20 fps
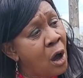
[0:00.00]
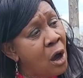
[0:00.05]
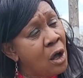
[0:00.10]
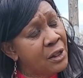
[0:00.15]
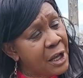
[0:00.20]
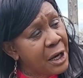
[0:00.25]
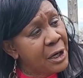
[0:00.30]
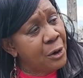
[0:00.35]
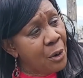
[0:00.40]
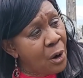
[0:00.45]

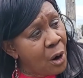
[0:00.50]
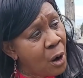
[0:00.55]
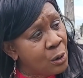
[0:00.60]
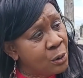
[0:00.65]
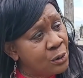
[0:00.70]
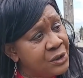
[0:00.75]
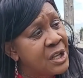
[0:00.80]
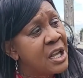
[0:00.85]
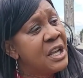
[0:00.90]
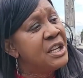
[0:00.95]
call later
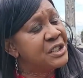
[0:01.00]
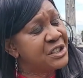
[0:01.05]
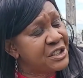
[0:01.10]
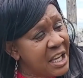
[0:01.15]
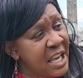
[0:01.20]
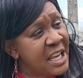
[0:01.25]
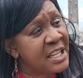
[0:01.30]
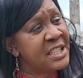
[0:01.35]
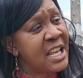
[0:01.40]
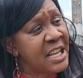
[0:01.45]
on
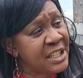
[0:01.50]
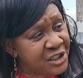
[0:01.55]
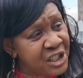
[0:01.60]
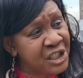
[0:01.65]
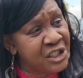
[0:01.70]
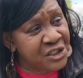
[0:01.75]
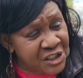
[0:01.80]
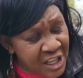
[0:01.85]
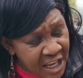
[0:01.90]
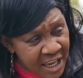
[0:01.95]
saying that
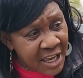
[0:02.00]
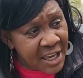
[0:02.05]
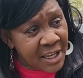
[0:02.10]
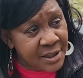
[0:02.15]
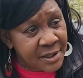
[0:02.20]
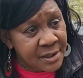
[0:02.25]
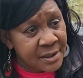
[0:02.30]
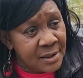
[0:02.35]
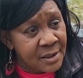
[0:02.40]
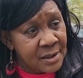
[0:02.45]
she's
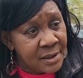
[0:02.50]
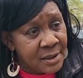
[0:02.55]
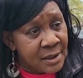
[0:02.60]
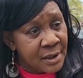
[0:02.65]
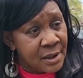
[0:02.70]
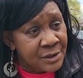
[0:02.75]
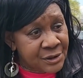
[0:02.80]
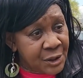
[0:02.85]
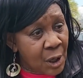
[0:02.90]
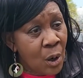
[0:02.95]

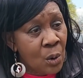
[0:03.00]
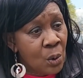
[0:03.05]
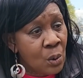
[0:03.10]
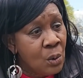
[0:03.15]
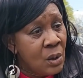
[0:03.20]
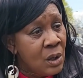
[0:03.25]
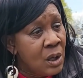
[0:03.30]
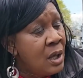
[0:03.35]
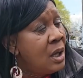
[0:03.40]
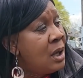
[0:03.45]
dead. So
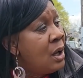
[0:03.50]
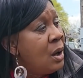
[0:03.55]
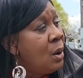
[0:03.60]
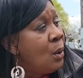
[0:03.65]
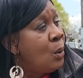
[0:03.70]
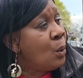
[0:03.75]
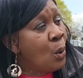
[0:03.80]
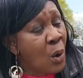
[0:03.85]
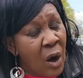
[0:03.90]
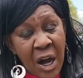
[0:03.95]

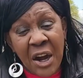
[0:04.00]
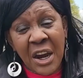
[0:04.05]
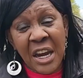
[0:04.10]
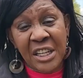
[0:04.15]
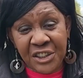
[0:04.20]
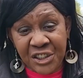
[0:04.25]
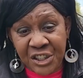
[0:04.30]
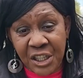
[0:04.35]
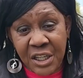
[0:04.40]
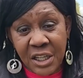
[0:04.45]
where
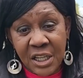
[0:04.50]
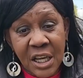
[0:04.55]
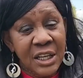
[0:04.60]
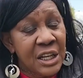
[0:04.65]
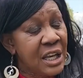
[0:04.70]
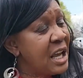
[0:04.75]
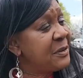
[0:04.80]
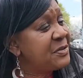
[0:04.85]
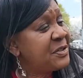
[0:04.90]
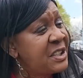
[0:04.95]
is he?
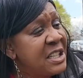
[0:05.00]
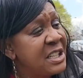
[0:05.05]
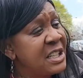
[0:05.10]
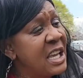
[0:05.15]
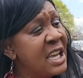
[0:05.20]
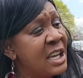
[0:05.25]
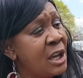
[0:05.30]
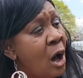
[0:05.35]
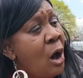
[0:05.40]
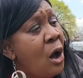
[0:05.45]
If she,
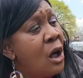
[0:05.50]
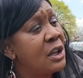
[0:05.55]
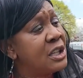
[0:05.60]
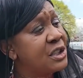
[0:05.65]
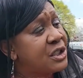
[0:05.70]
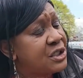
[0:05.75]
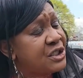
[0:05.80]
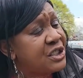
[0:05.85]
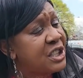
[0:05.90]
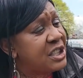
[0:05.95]
he
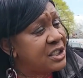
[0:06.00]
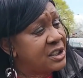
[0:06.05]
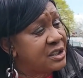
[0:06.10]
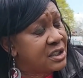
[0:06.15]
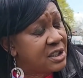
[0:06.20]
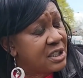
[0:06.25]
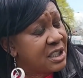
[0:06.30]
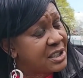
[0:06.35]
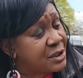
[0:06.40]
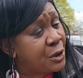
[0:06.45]
called she,
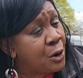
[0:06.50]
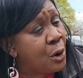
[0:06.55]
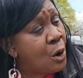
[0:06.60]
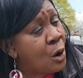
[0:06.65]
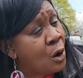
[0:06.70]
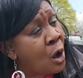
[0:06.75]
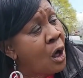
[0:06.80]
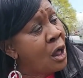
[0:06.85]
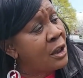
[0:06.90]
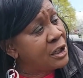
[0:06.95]
this
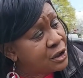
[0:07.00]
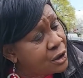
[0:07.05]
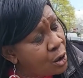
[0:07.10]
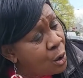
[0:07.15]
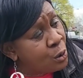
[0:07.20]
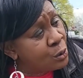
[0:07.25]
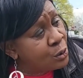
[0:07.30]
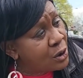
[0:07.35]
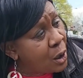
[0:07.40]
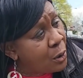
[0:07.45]
girl called and
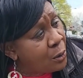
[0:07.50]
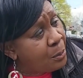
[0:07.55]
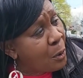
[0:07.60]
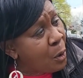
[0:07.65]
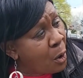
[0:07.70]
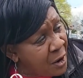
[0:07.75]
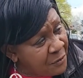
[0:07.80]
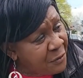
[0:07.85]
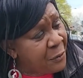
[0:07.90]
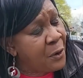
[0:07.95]
told her
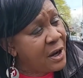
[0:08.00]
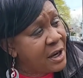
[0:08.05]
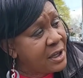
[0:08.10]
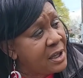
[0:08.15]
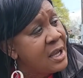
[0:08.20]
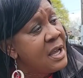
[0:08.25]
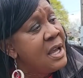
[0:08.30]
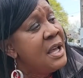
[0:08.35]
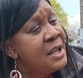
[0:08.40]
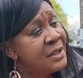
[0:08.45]

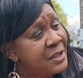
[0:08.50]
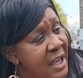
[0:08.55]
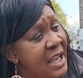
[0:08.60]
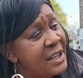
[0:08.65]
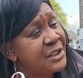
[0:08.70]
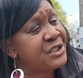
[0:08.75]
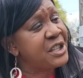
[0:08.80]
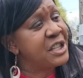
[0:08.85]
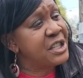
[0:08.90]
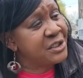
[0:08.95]
boyfriend
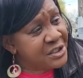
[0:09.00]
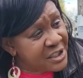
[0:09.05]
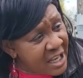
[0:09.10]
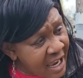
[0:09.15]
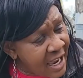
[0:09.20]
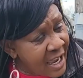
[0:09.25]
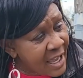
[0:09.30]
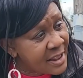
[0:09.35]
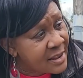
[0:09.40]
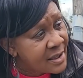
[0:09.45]
that she's
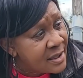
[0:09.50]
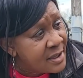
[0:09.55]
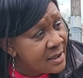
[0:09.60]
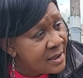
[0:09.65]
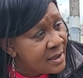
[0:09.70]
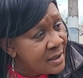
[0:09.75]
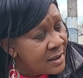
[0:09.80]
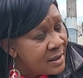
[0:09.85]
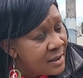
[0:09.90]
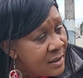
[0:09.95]
dead.
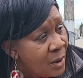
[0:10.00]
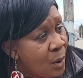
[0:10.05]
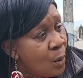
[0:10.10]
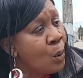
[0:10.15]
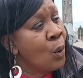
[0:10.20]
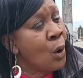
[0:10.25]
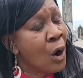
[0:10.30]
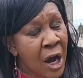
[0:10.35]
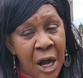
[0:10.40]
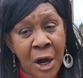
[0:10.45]

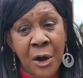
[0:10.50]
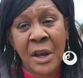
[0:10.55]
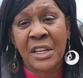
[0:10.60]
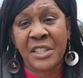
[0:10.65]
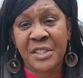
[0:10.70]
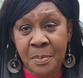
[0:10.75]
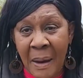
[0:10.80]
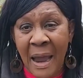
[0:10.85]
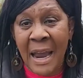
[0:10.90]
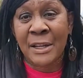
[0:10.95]
Where
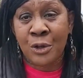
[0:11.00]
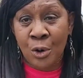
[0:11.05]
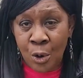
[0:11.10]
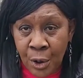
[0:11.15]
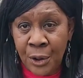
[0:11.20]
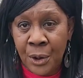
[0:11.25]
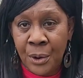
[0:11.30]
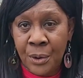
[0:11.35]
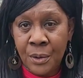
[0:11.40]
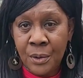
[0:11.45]
is my
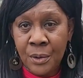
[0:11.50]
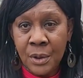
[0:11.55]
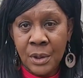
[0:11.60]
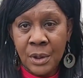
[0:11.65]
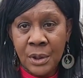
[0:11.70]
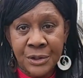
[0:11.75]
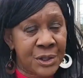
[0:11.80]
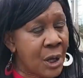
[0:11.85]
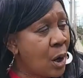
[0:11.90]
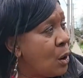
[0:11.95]
daughter?
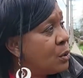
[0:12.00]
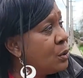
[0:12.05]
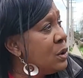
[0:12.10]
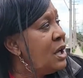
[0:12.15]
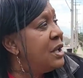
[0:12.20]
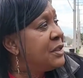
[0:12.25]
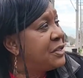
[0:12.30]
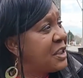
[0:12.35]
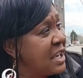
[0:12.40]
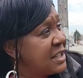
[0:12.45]
So
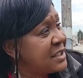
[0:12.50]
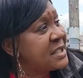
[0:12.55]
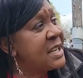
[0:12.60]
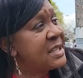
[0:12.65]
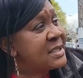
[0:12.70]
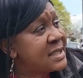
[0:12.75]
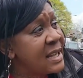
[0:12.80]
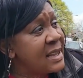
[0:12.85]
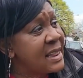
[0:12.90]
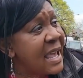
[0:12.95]
this
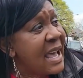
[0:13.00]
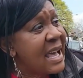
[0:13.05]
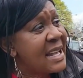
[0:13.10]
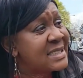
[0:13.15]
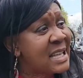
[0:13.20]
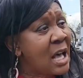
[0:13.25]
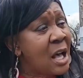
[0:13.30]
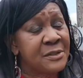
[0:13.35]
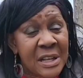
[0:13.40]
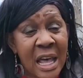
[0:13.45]
is the
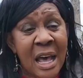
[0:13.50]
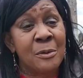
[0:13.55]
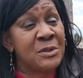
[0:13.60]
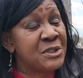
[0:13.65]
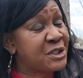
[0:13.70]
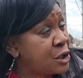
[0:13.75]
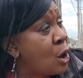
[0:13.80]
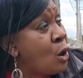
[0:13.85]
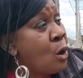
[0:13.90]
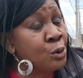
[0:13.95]
last house I
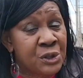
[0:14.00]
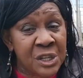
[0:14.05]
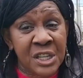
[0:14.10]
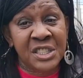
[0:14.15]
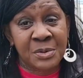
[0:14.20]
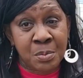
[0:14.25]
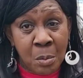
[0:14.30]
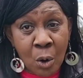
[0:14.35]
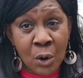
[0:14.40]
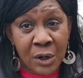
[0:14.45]
was told
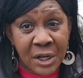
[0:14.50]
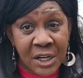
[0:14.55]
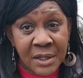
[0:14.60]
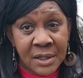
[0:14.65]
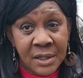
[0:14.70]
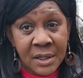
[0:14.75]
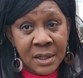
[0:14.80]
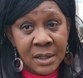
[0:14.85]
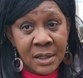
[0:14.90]
this morning